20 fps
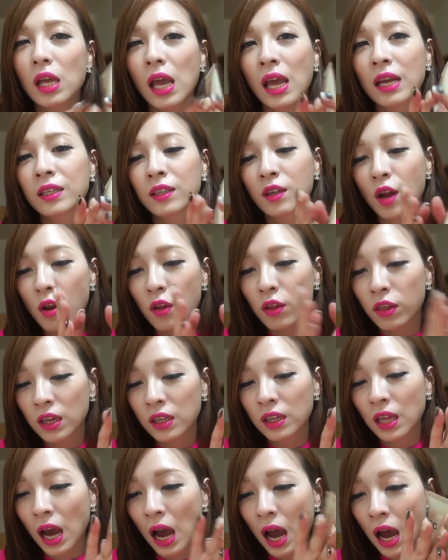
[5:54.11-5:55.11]
And another
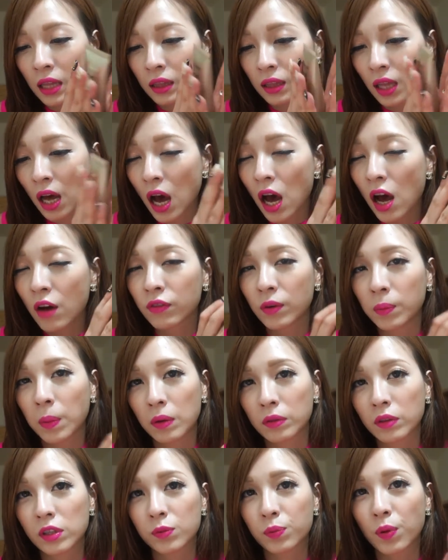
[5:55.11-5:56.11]
thing that I love
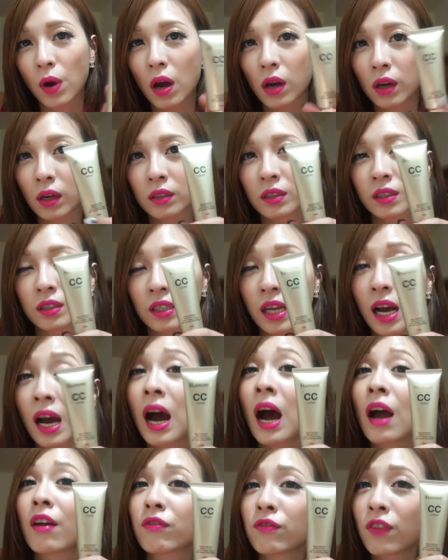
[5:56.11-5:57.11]
about this product is
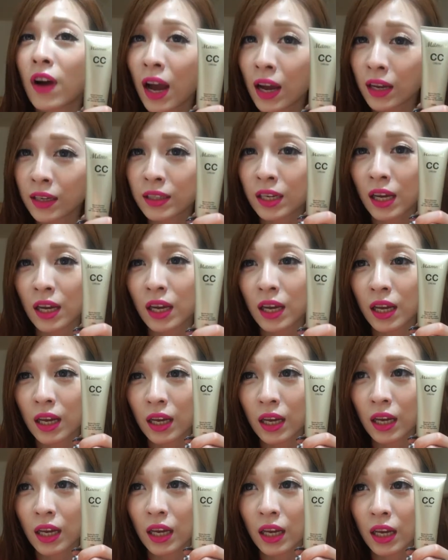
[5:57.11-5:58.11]
that I find
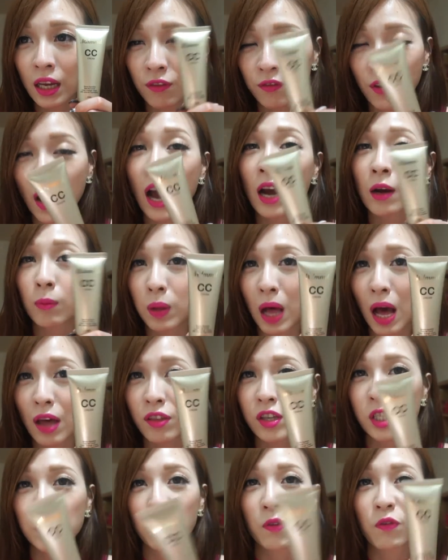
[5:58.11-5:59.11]
if I
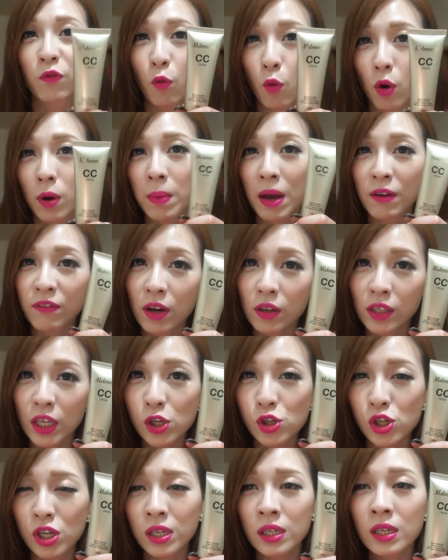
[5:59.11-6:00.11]
apply this before my
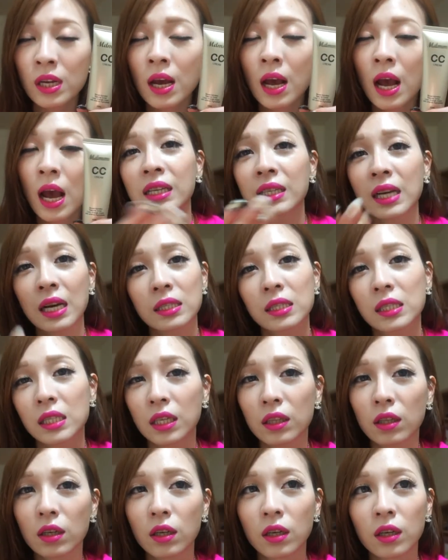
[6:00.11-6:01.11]
foundation and
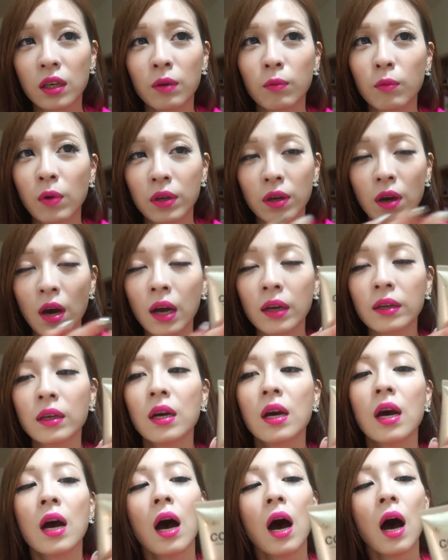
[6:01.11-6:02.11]
concealer and
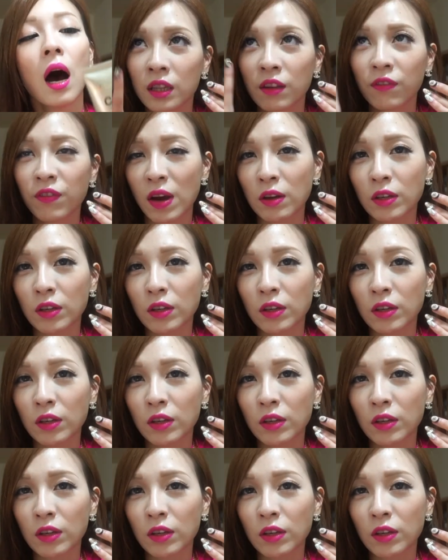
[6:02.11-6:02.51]
whatnot, the